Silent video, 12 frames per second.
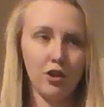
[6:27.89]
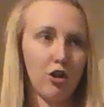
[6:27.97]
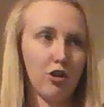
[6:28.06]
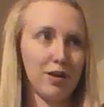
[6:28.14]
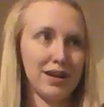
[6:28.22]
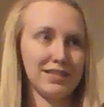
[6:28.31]

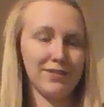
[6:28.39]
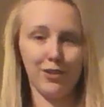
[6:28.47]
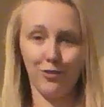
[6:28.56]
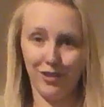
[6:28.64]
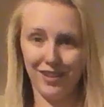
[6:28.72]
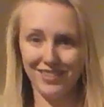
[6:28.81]
all kinds of
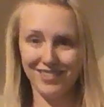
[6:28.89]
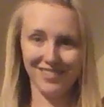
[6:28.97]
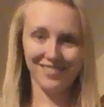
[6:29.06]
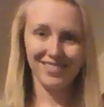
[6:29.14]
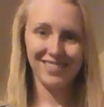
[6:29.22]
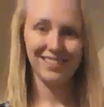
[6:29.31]
other things.
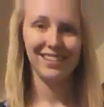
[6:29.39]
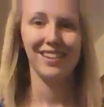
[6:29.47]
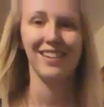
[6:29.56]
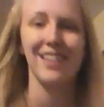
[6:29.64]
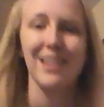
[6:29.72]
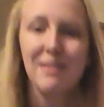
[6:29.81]

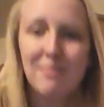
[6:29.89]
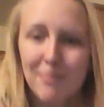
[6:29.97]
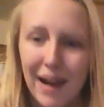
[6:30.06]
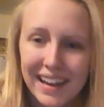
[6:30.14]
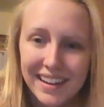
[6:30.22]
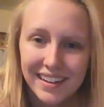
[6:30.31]

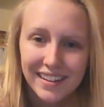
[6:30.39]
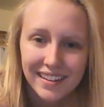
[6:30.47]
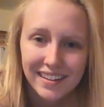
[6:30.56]
Bye.